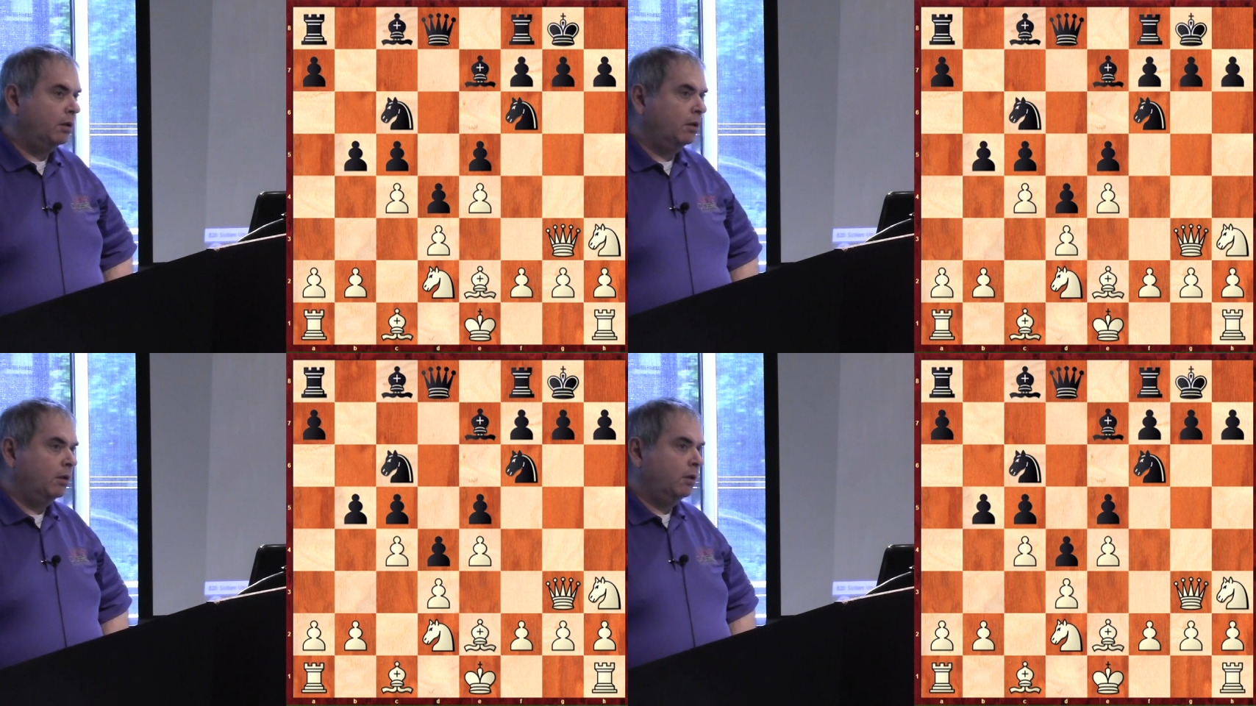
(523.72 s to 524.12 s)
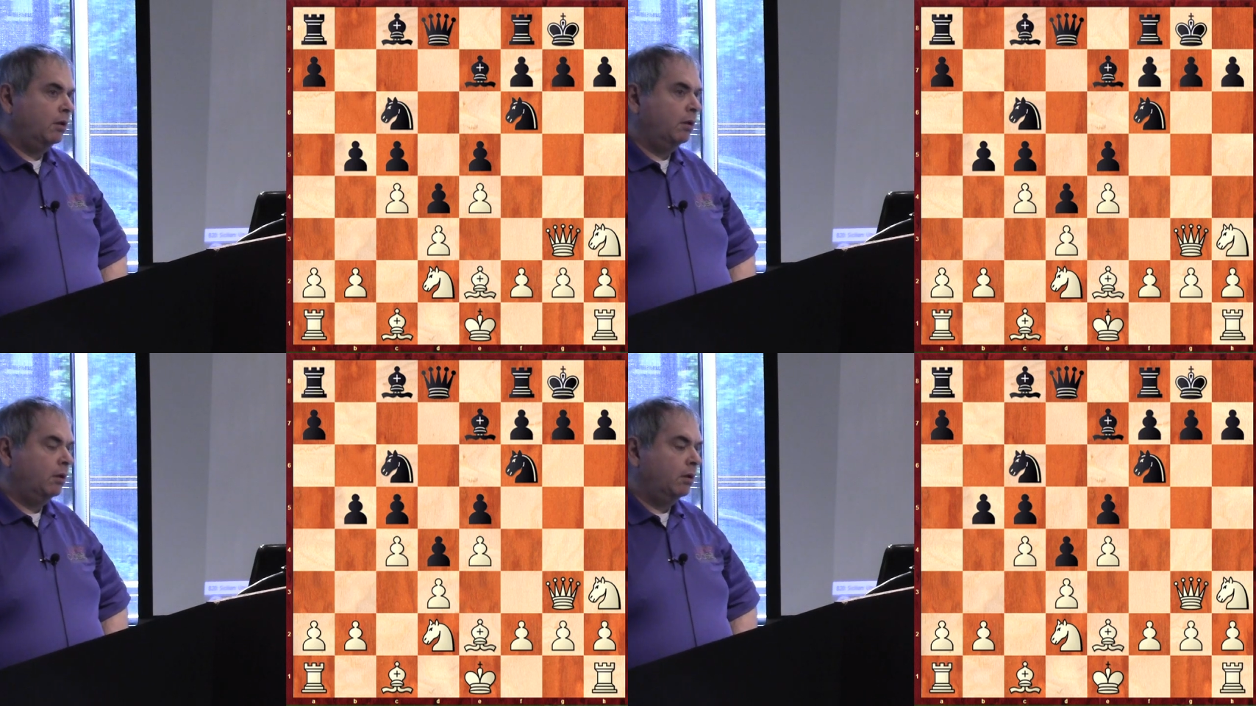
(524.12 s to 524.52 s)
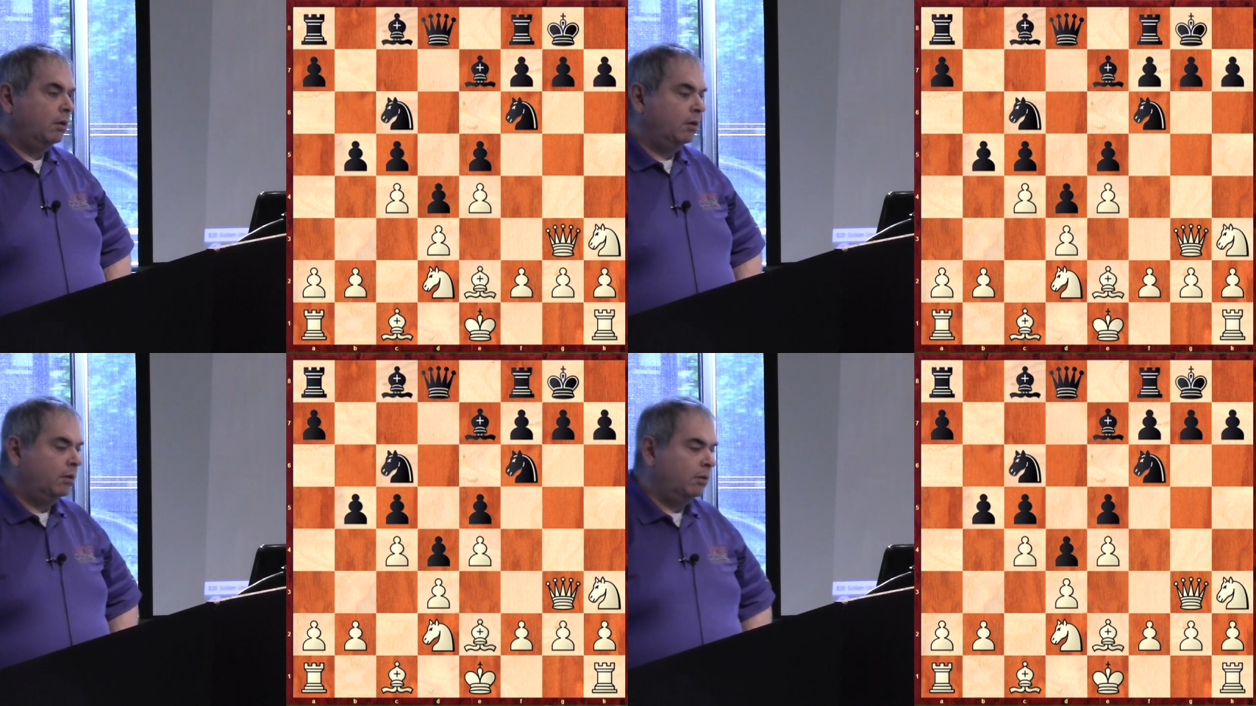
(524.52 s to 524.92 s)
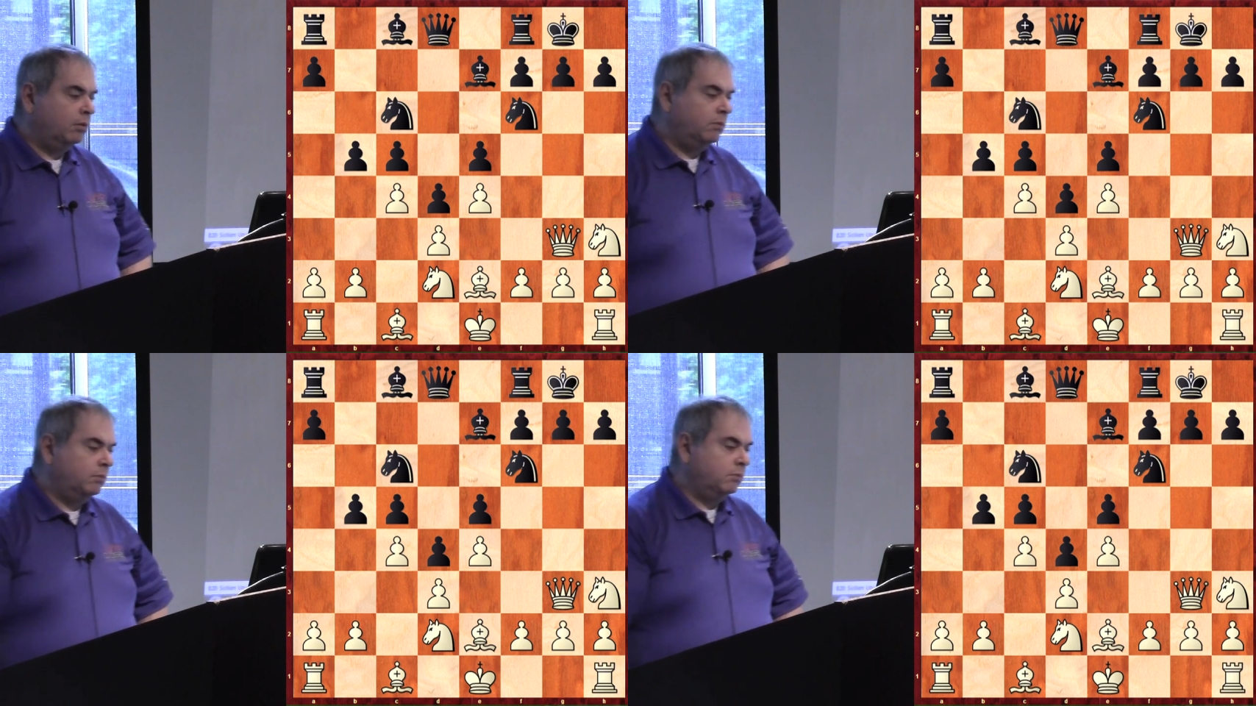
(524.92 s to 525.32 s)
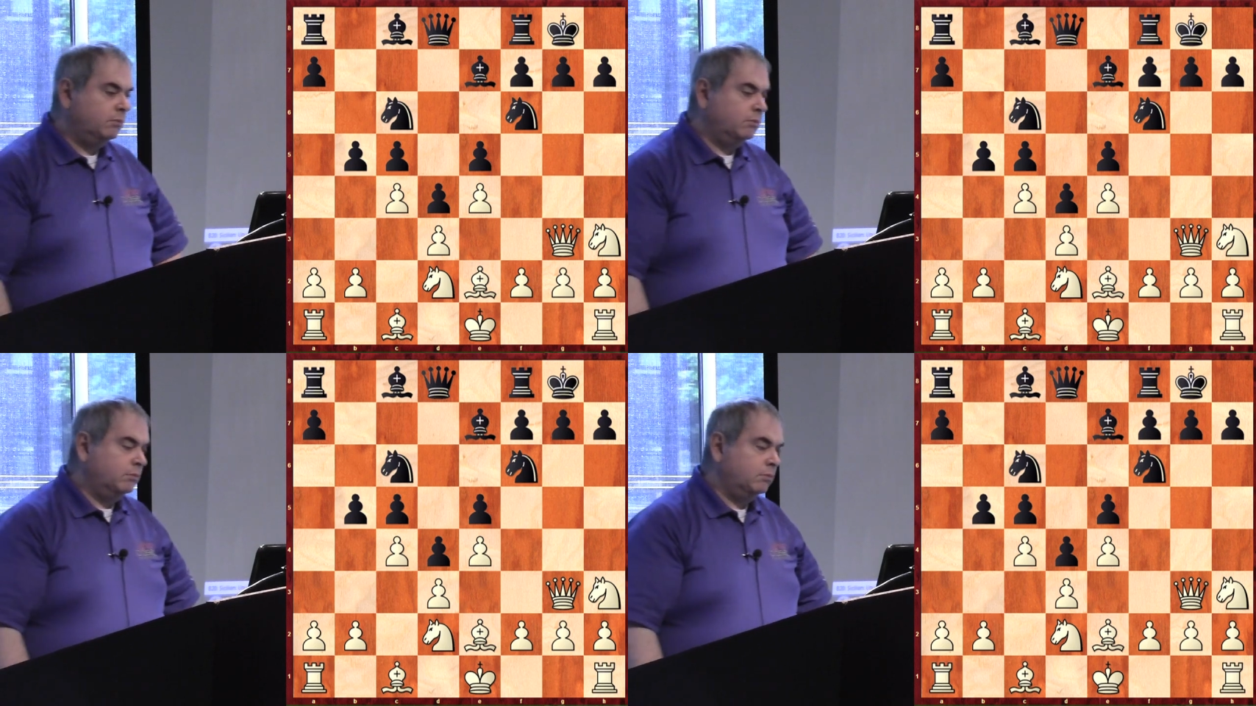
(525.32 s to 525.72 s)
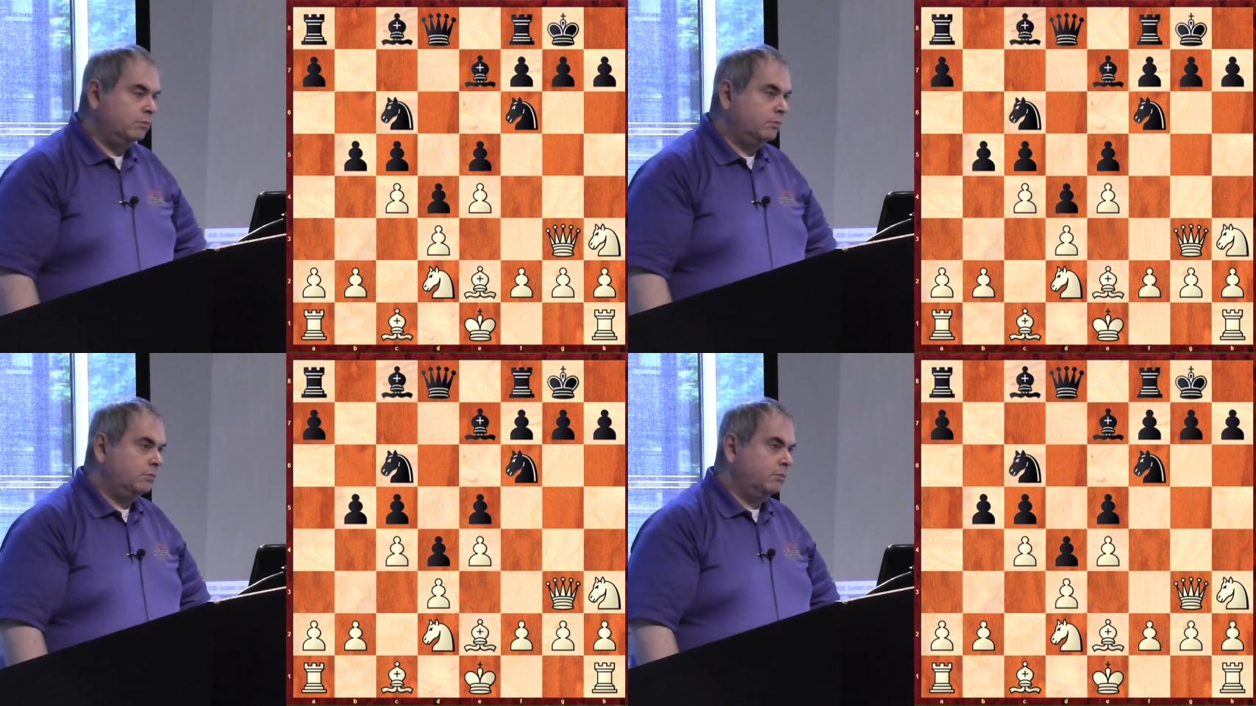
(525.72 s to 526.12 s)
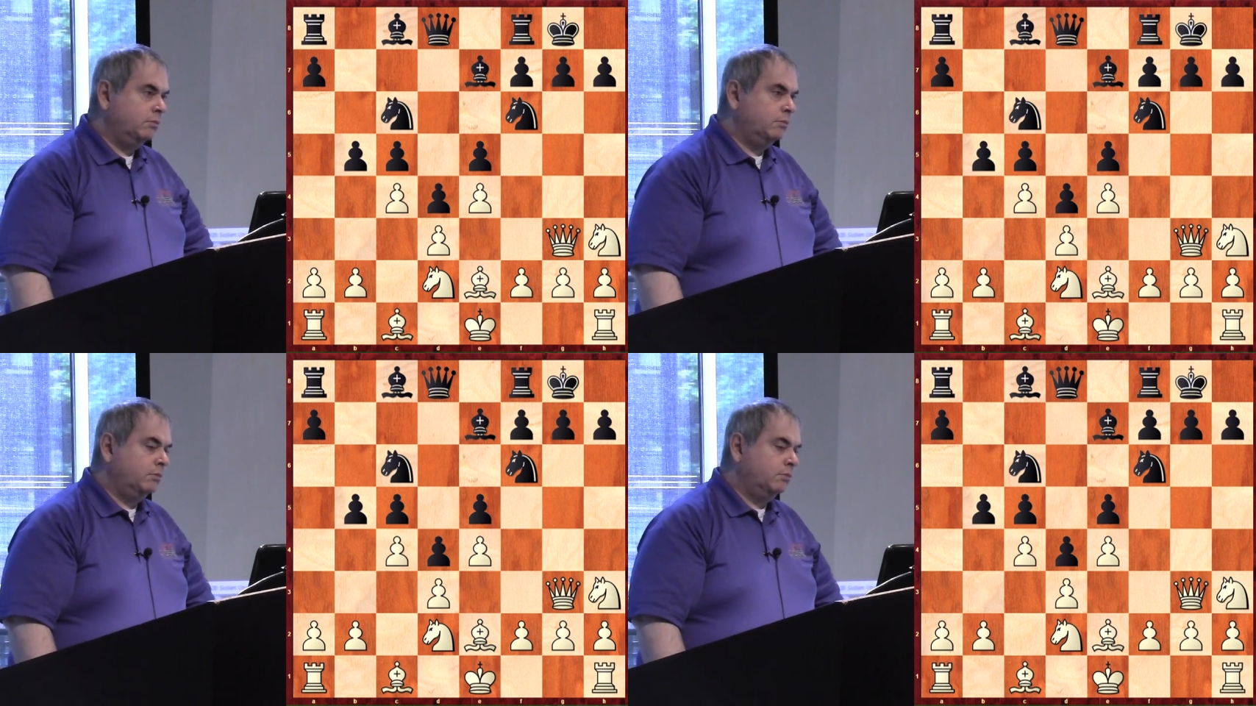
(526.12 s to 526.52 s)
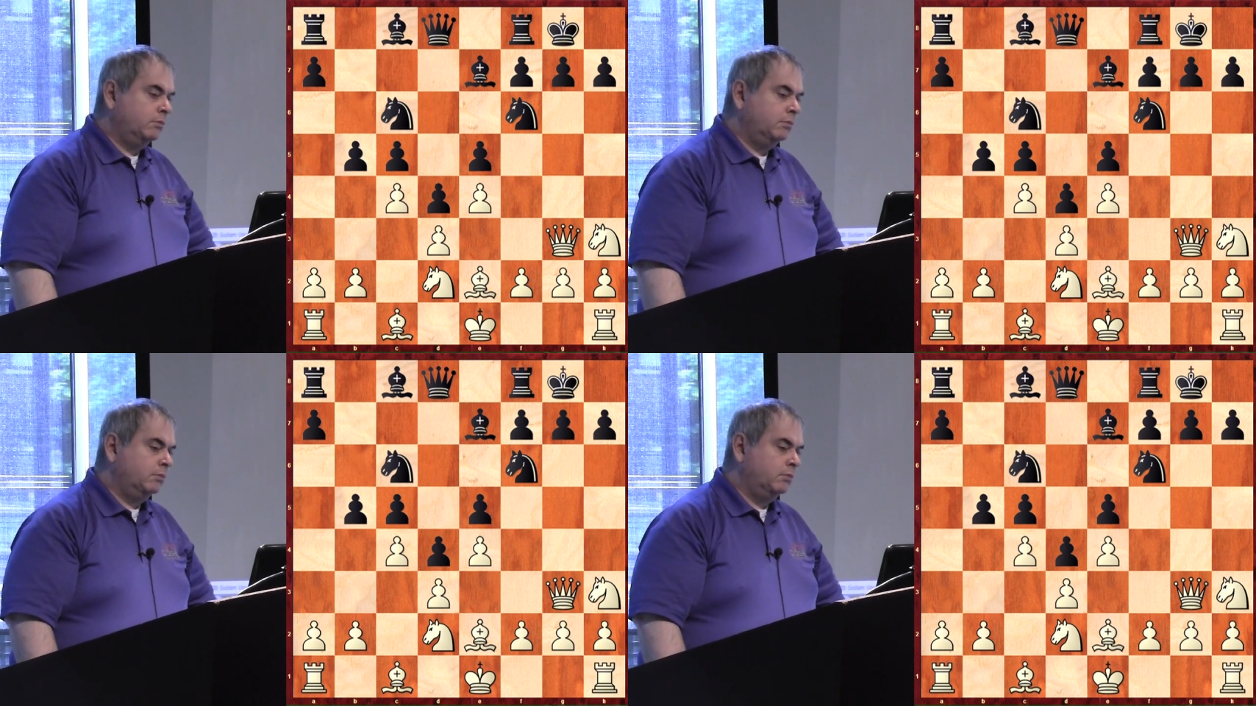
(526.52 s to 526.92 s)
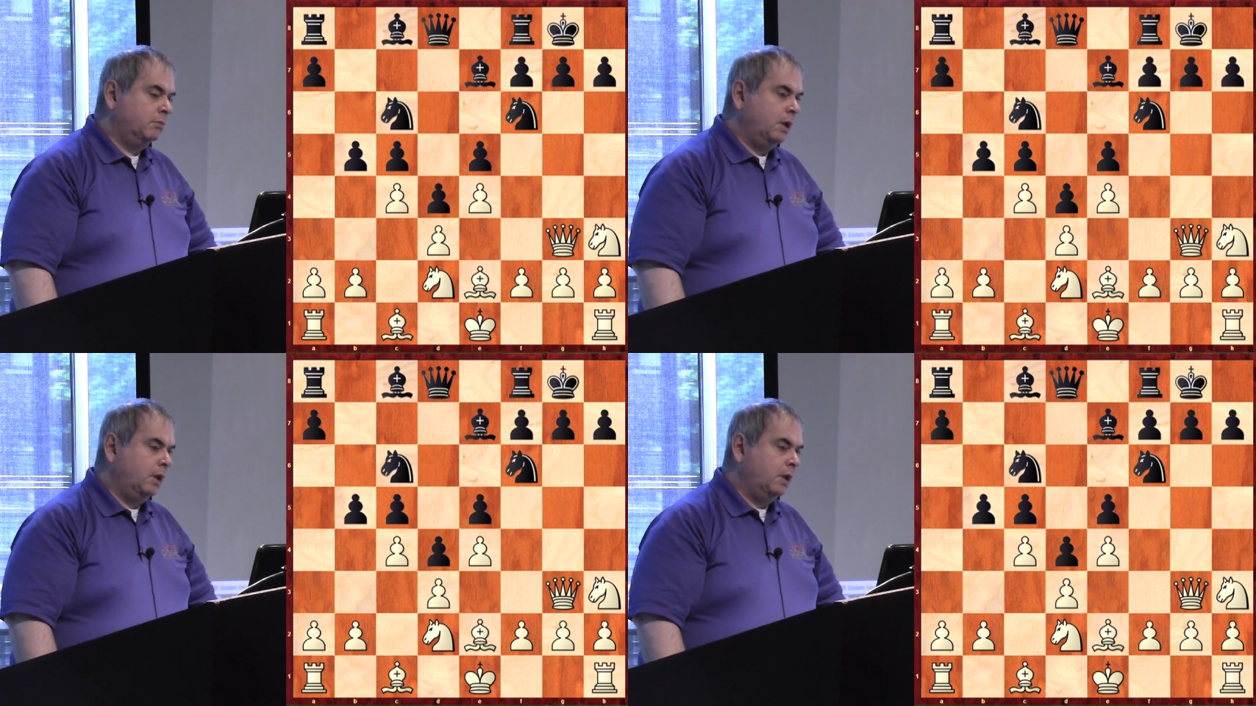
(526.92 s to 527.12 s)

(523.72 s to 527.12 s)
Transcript: (no one is talking)